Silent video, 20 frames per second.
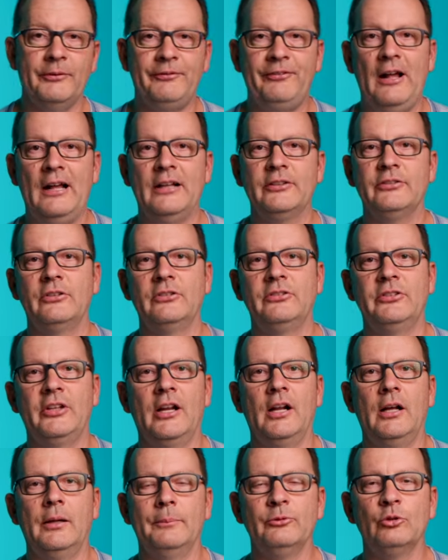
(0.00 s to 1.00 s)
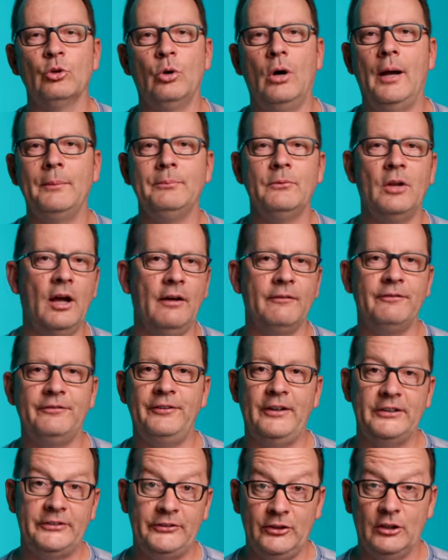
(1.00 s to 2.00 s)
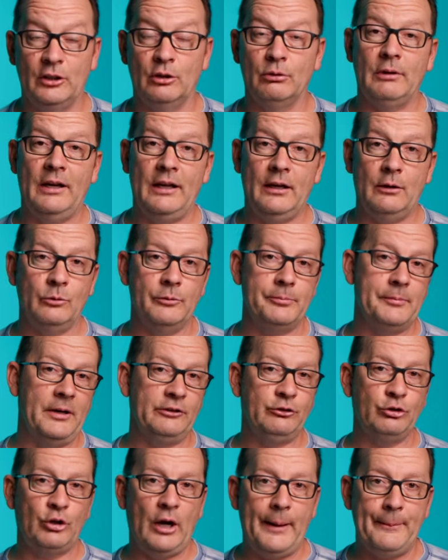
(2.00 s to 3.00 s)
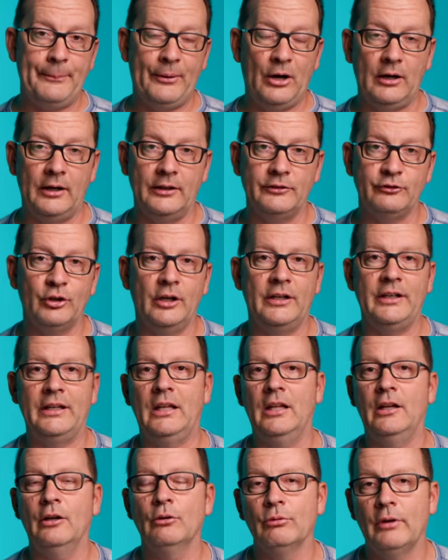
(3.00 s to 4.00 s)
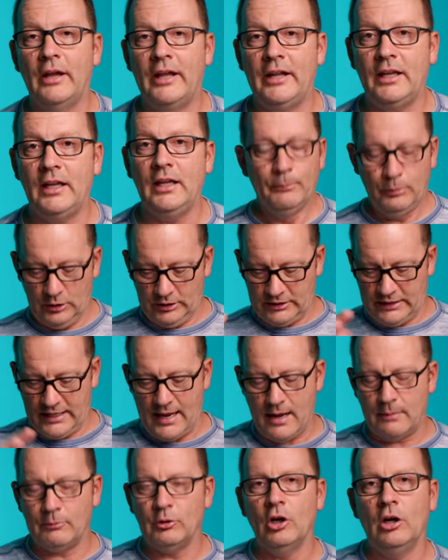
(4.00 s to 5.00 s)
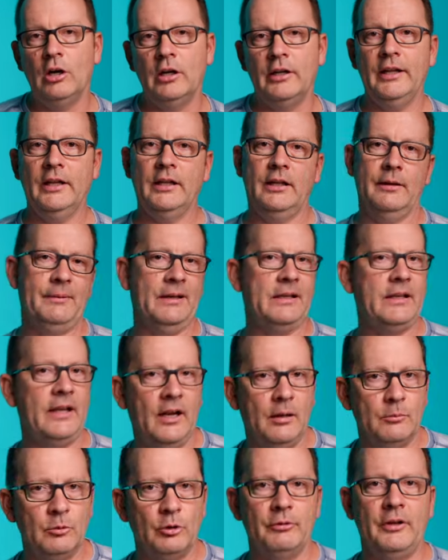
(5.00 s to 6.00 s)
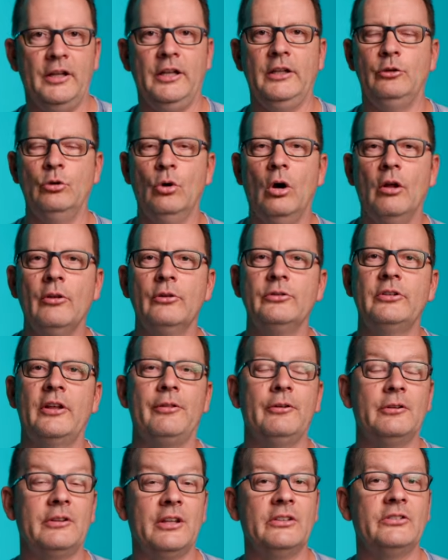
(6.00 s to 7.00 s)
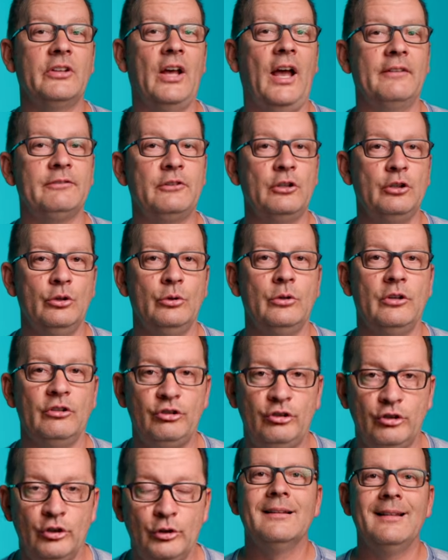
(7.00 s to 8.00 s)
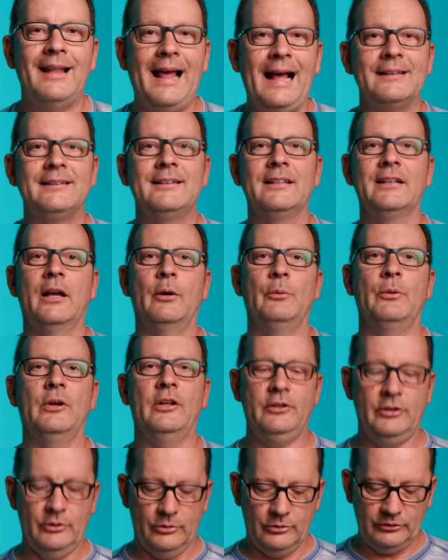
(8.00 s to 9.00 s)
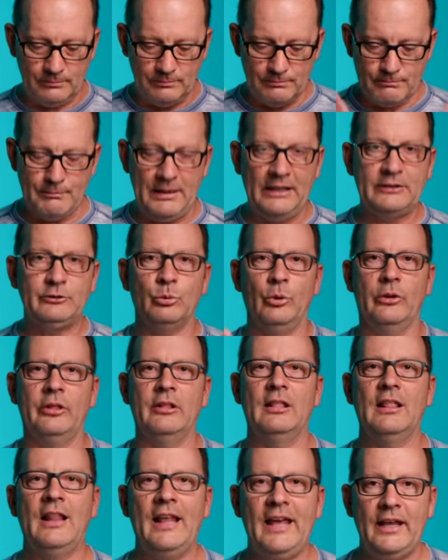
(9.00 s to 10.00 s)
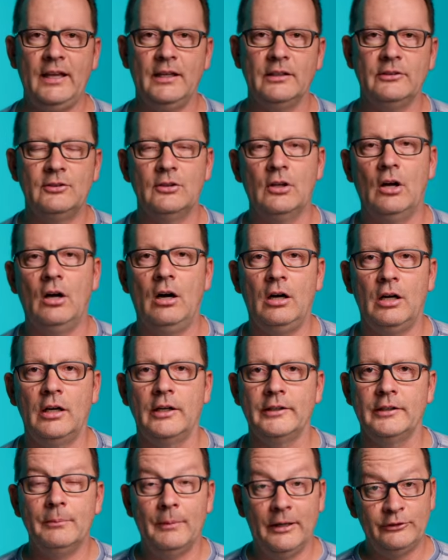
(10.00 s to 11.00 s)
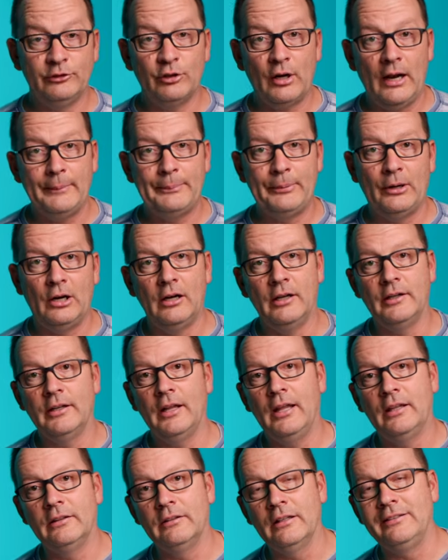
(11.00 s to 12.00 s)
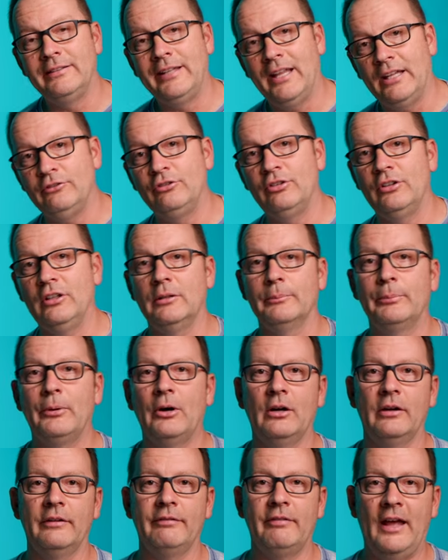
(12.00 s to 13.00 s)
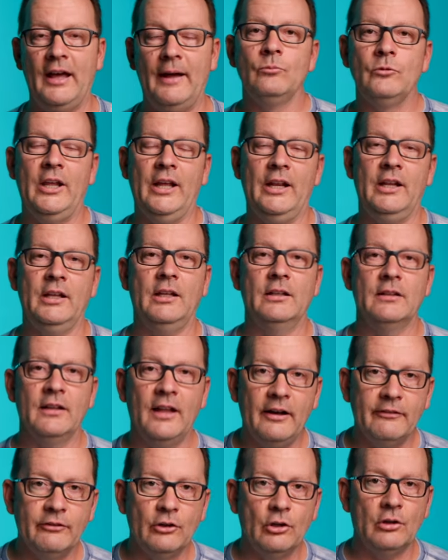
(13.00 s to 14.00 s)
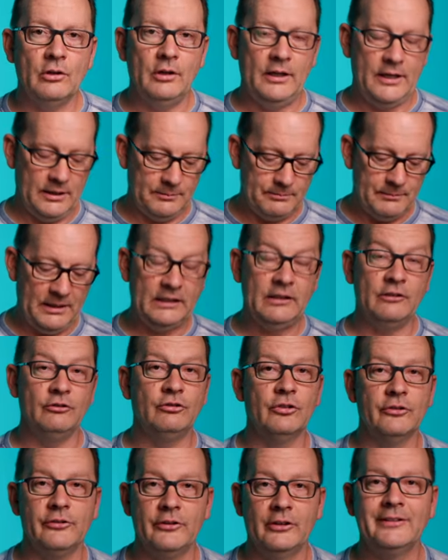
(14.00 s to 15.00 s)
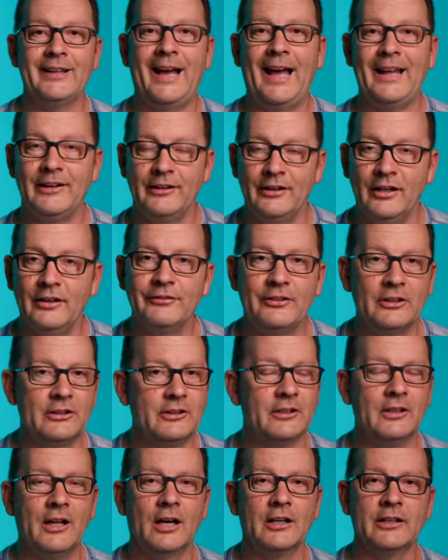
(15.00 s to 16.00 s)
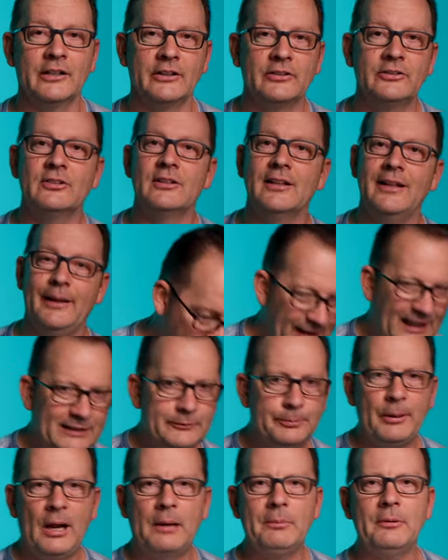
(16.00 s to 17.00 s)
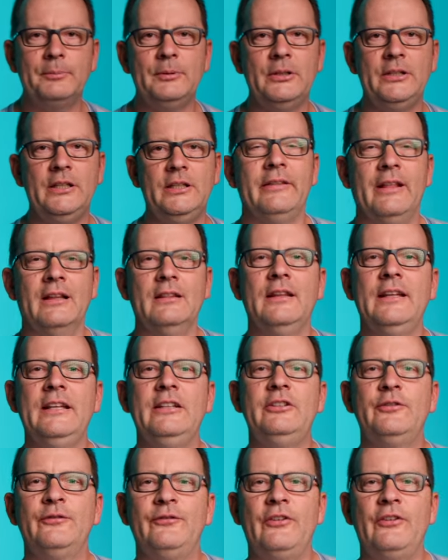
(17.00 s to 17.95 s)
fast to set up. So I'm not futzing messing around with my tripod, trying to get it ready, put a camera on it, get my camera ready, do all those other things I have to do to shoot. Last thing I wanna do is mess with legs on my tripod and the tensioning part of that, getting it level and making sure they're tight enough that they're not gonna slip. That's probably the least